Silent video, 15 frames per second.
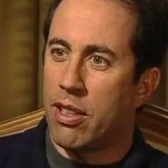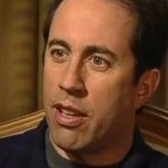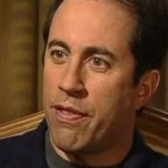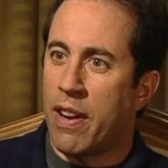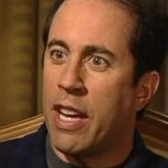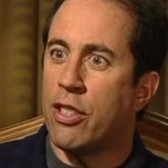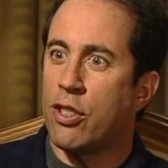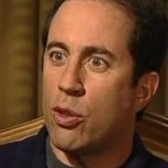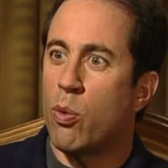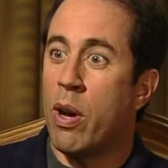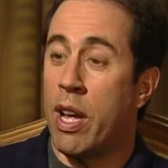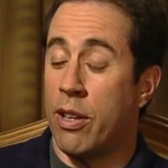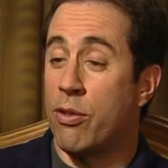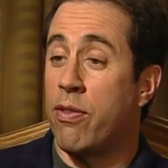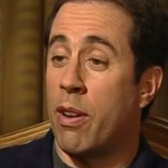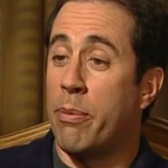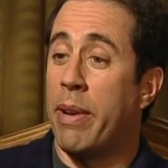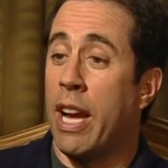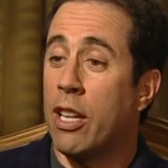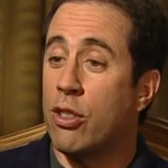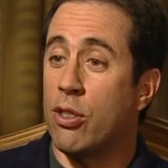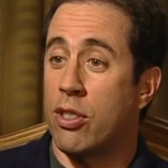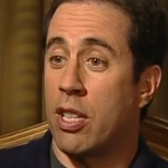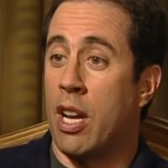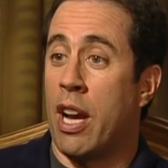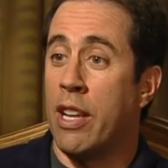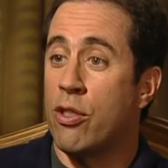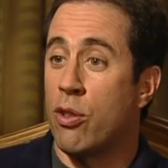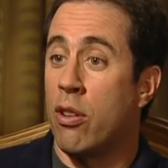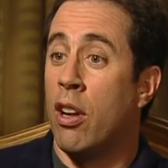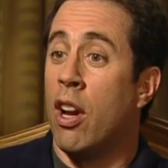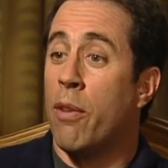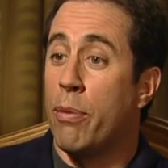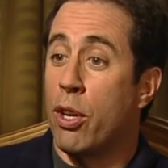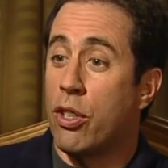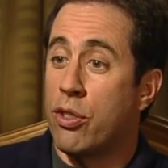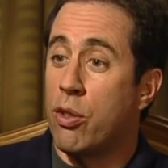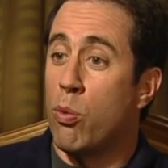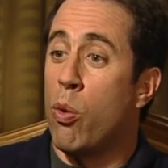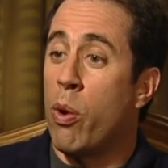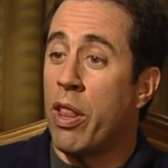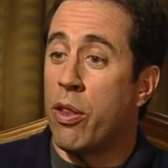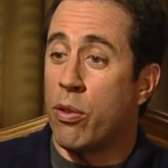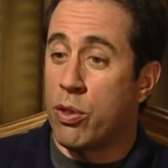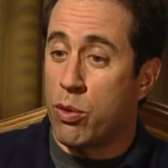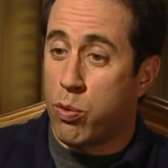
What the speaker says: If I sweat, it's from exercise or because the weather is